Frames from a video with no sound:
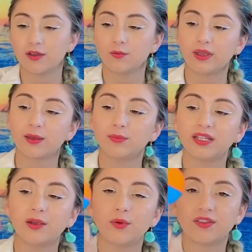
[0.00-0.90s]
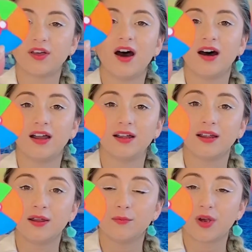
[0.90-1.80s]
We can play with our
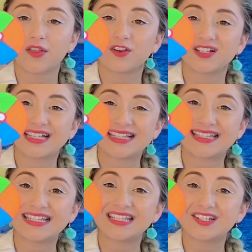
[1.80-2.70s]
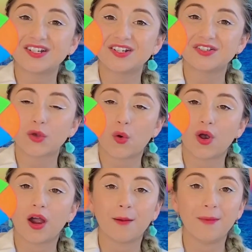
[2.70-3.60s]
brothers and sisters or
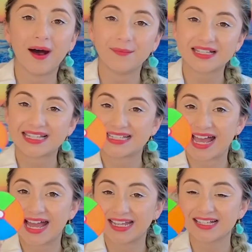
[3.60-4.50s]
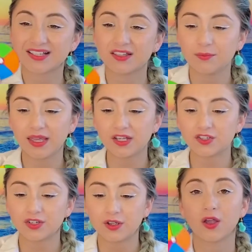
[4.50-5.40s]
our mommies and daddies on the
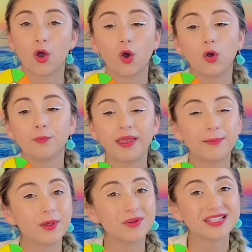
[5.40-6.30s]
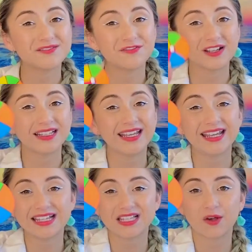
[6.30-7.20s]
beach, or maybe with some friendly
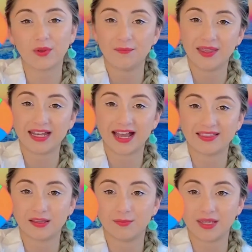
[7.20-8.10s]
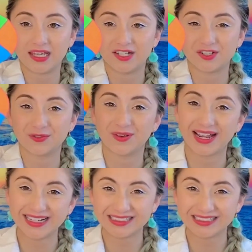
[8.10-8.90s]
kids that we meet at the beach, right?